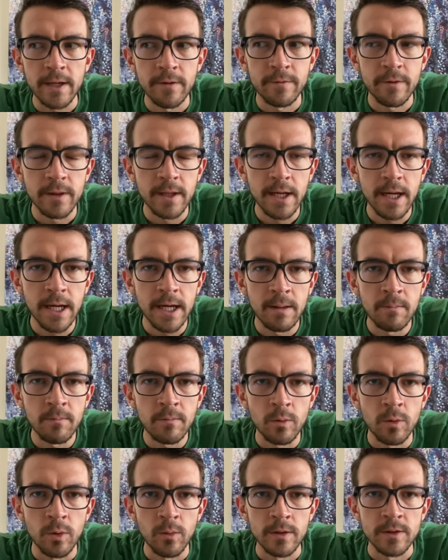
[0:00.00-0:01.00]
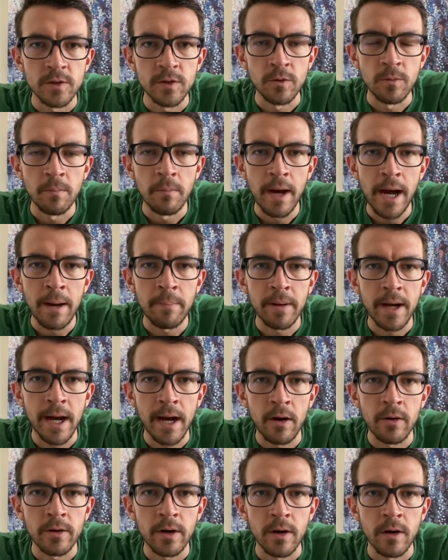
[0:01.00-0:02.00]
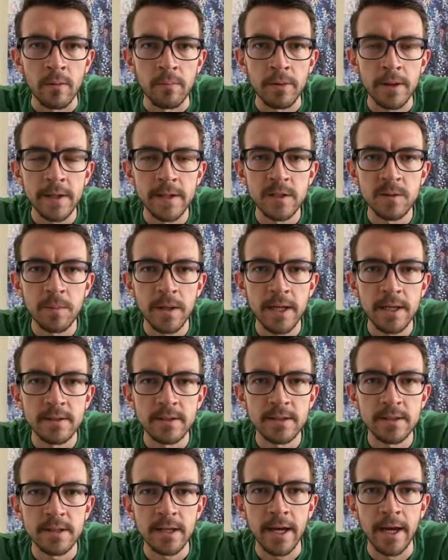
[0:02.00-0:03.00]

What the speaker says: for the game, we want to map out our play space